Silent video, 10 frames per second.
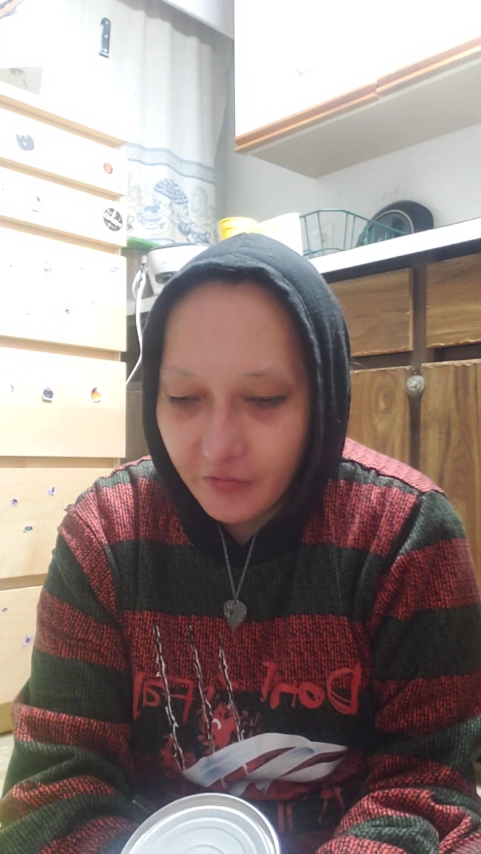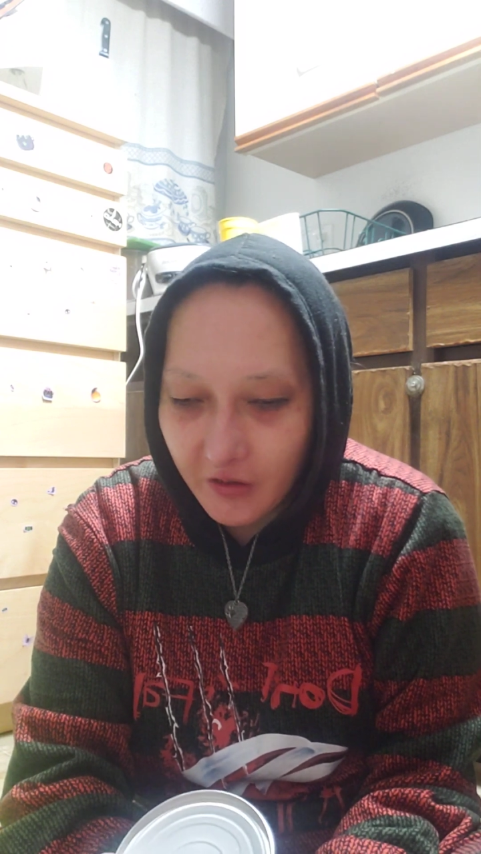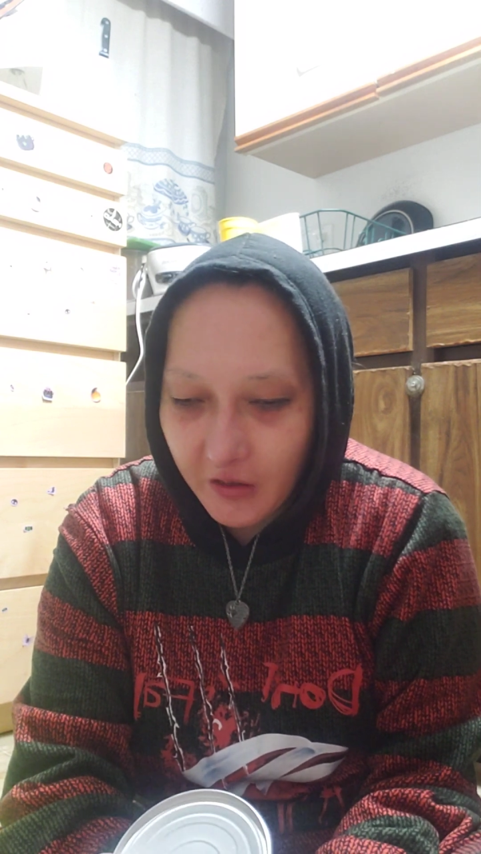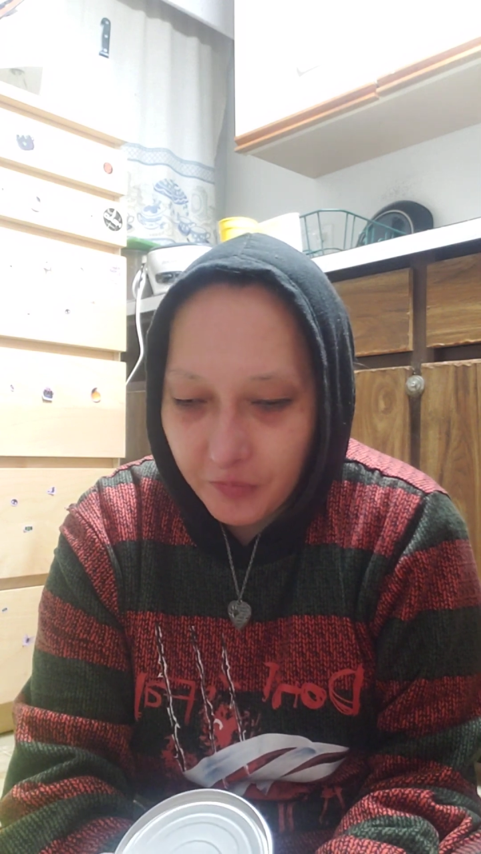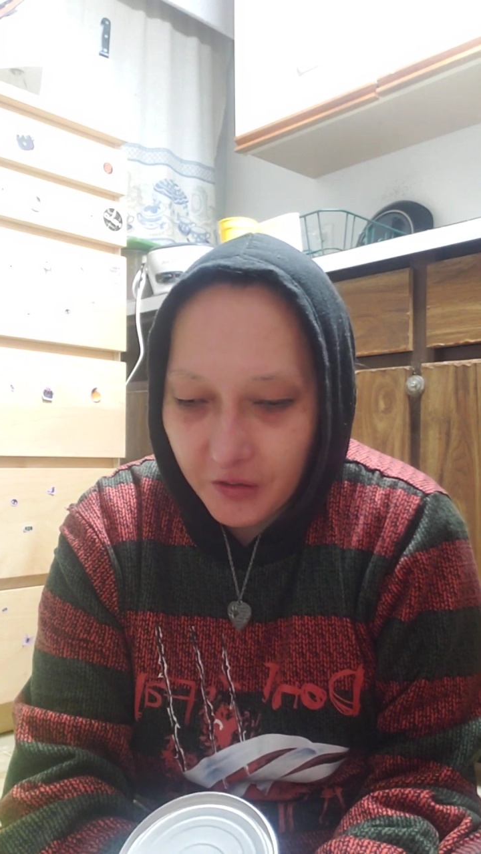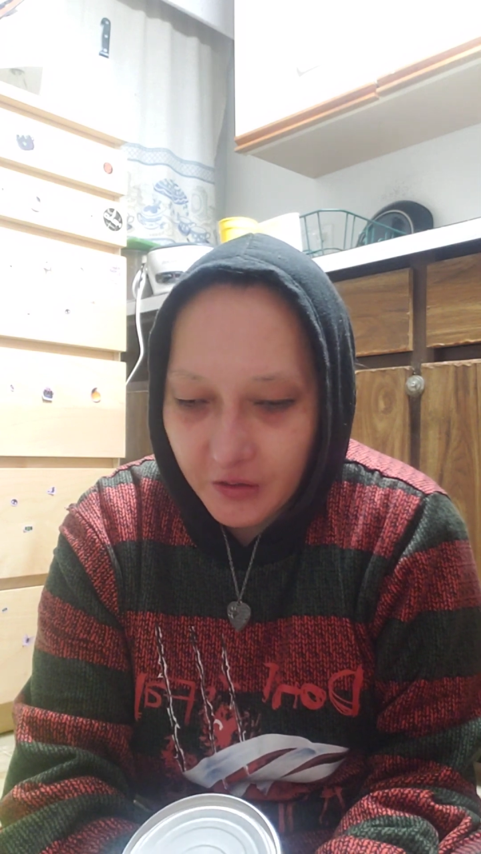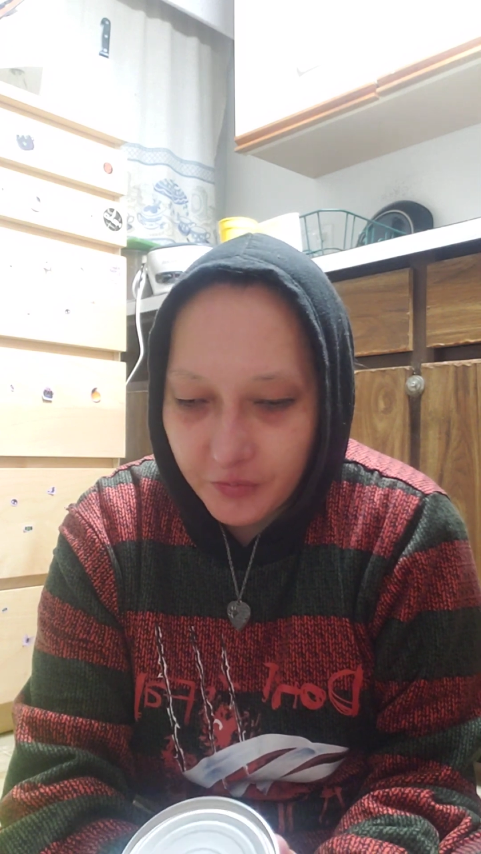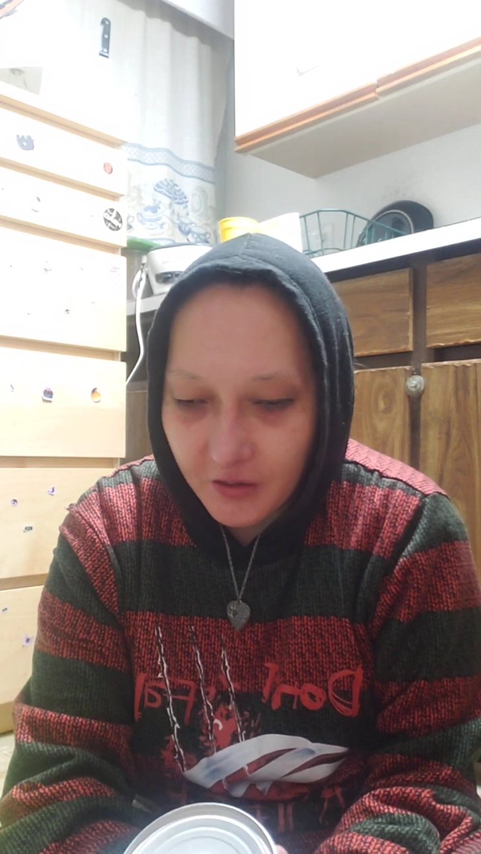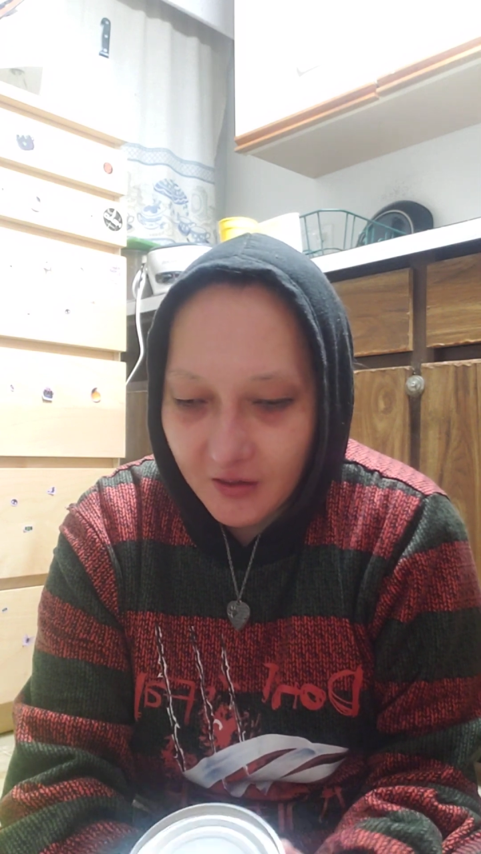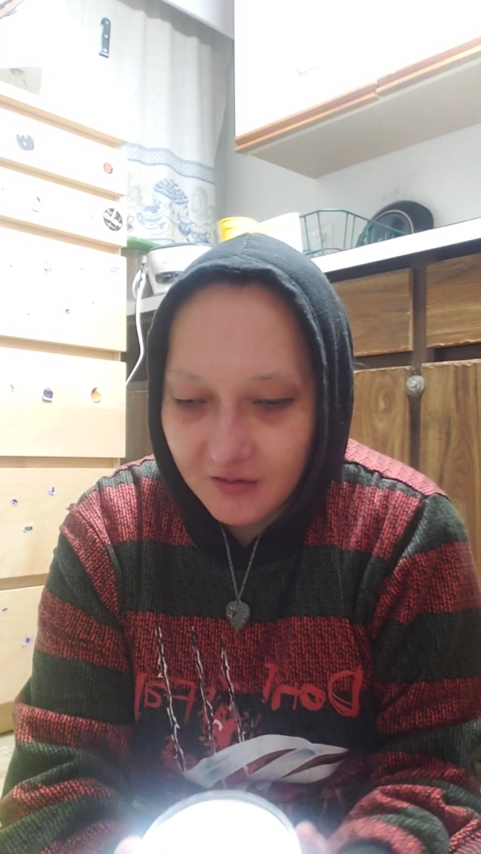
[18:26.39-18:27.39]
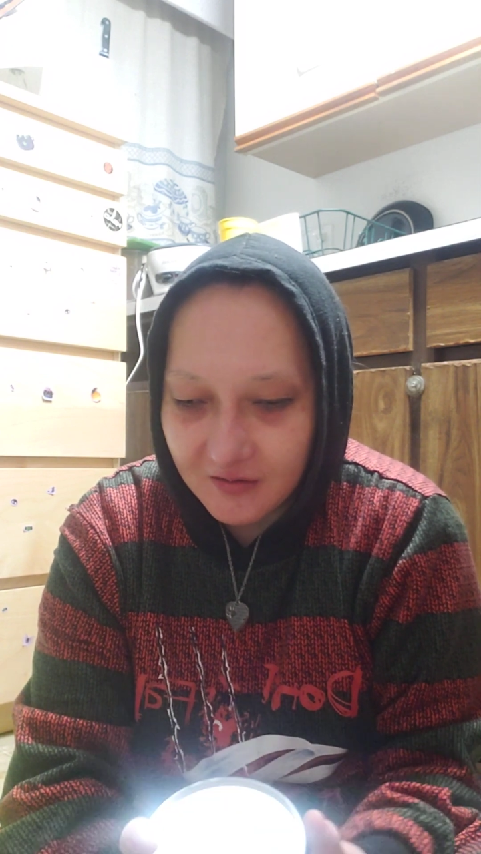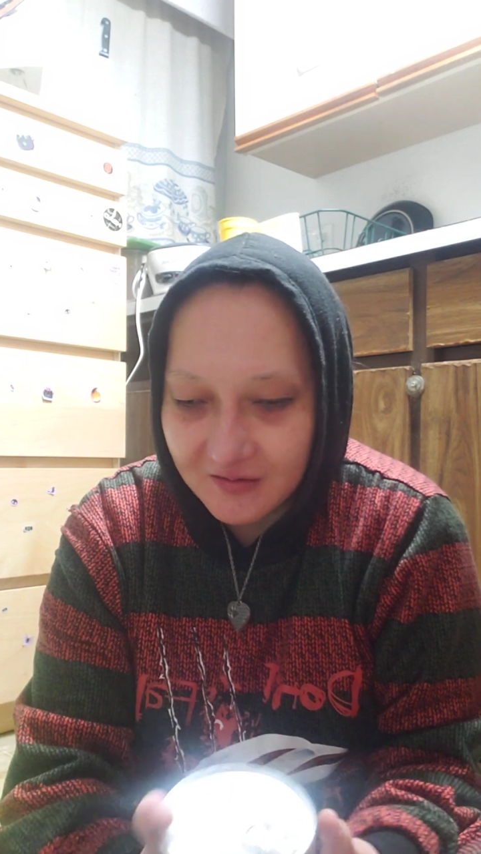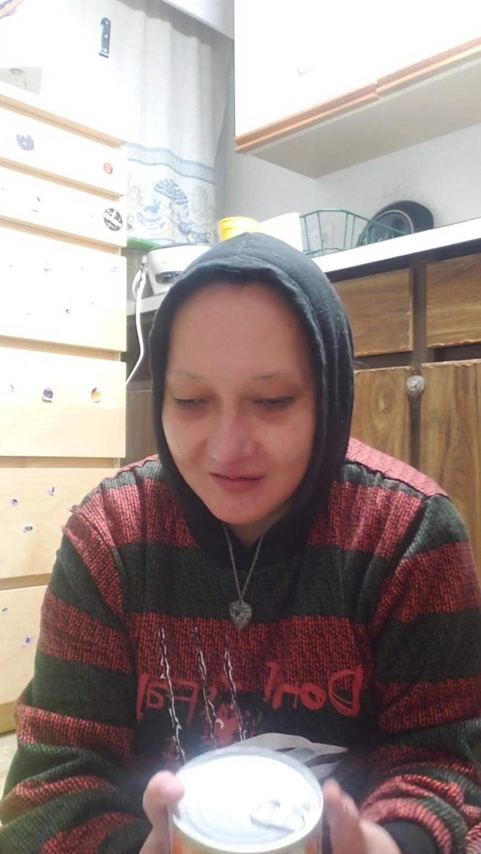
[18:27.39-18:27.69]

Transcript: feel like pita bread.